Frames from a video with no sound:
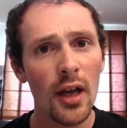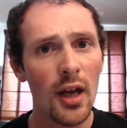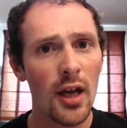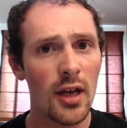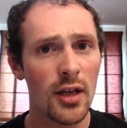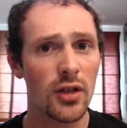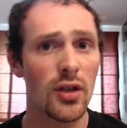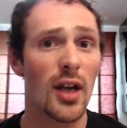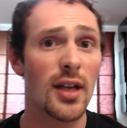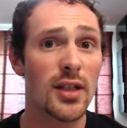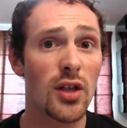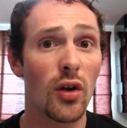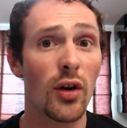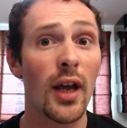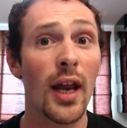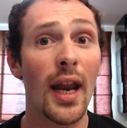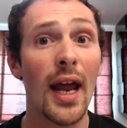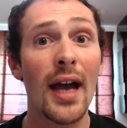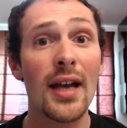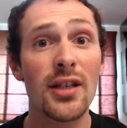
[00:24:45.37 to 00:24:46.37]
So as the
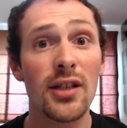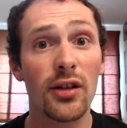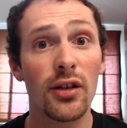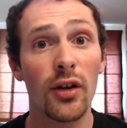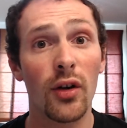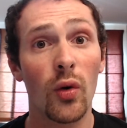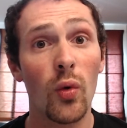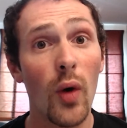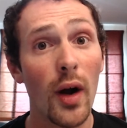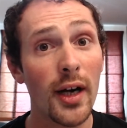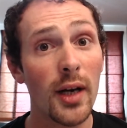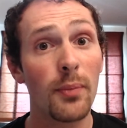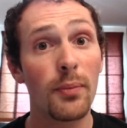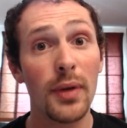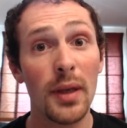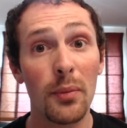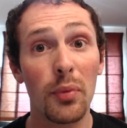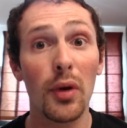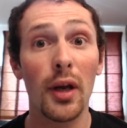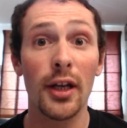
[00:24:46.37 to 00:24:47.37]
organizer, who are the
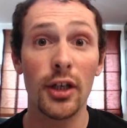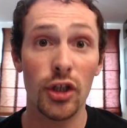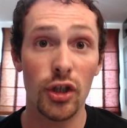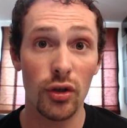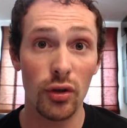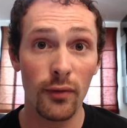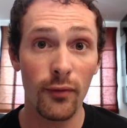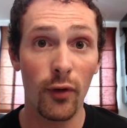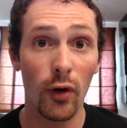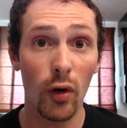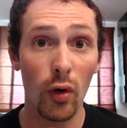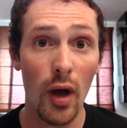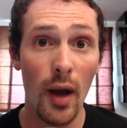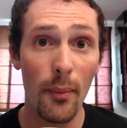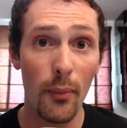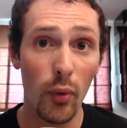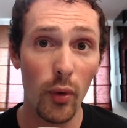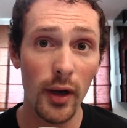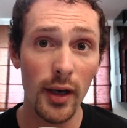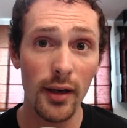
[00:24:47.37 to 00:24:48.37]
people I should follow
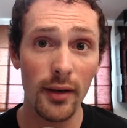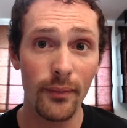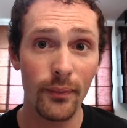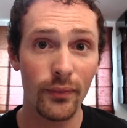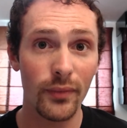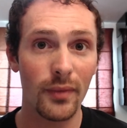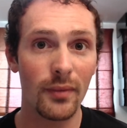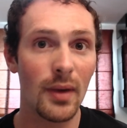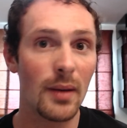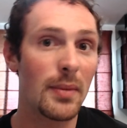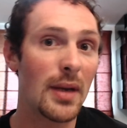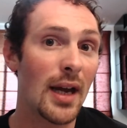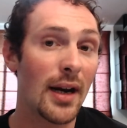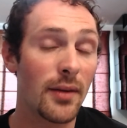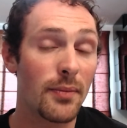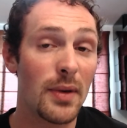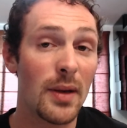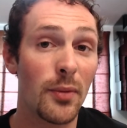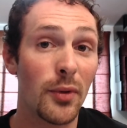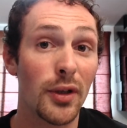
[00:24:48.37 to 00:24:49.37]
up with? Maybe are
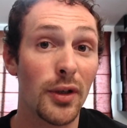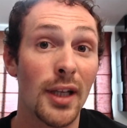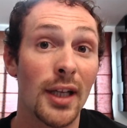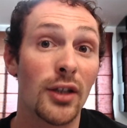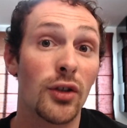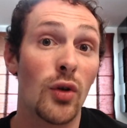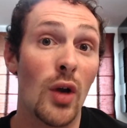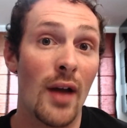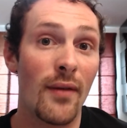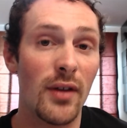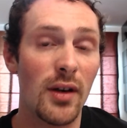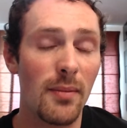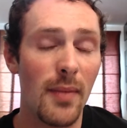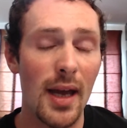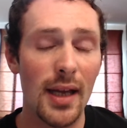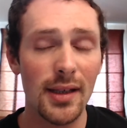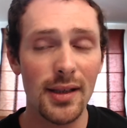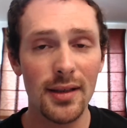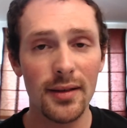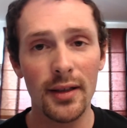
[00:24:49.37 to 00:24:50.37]
people that you haven't
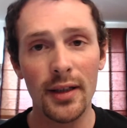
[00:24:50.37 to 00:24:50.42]
met.